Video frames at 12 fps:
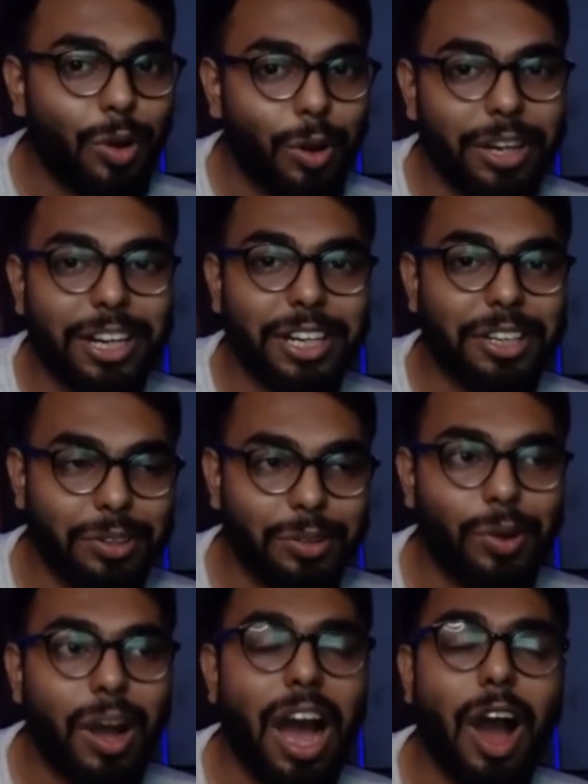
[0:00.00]
already
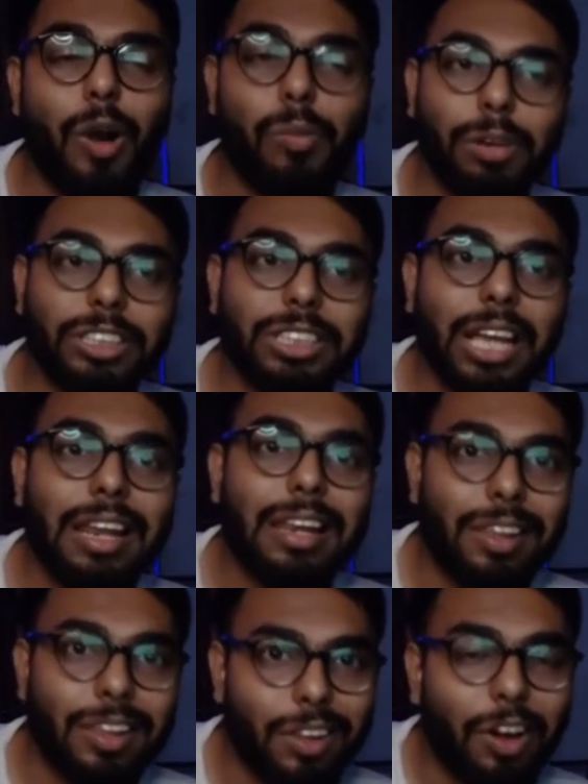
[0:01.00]
know how much I
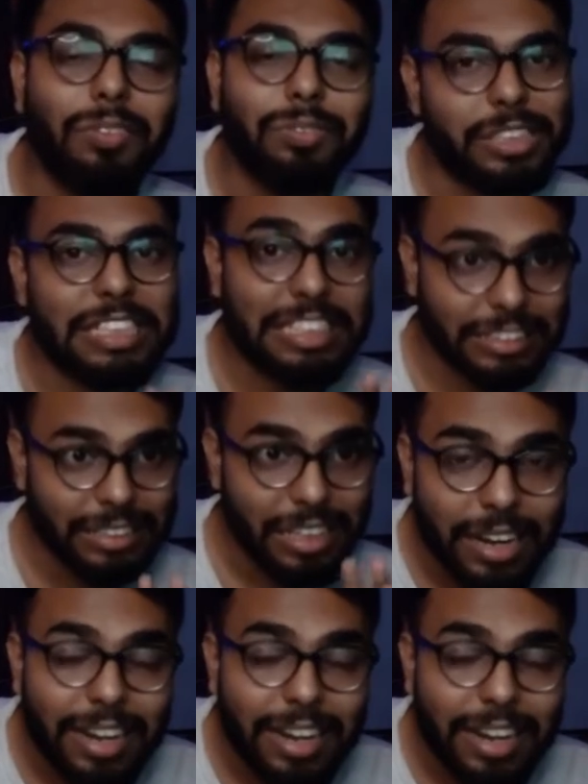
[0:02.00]
love this